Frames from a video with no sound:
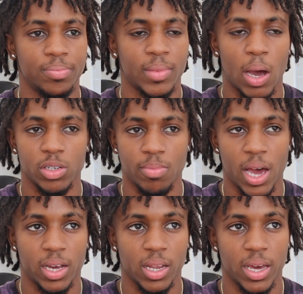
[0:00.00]
That was my
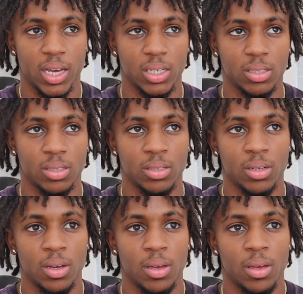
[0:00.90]
class.
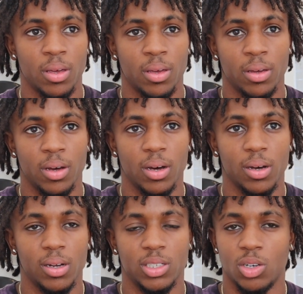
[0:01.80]

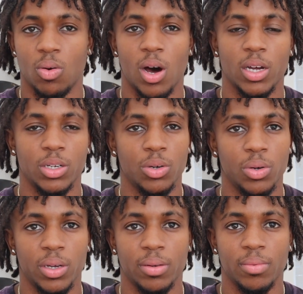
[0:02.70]
Jaquan
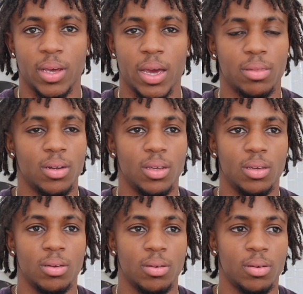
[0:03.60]
Newton,
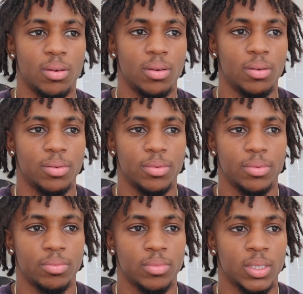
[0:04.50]
Anthony,
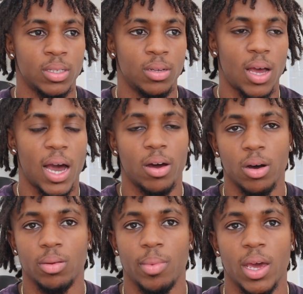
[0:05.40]
I
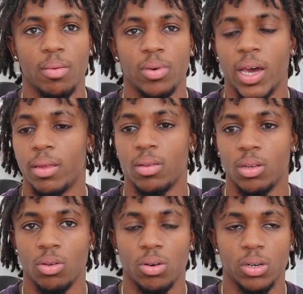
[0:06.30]
call him Ant, but Anthony
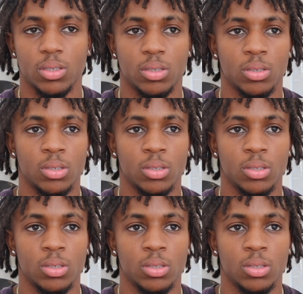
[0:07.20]
Lawrence,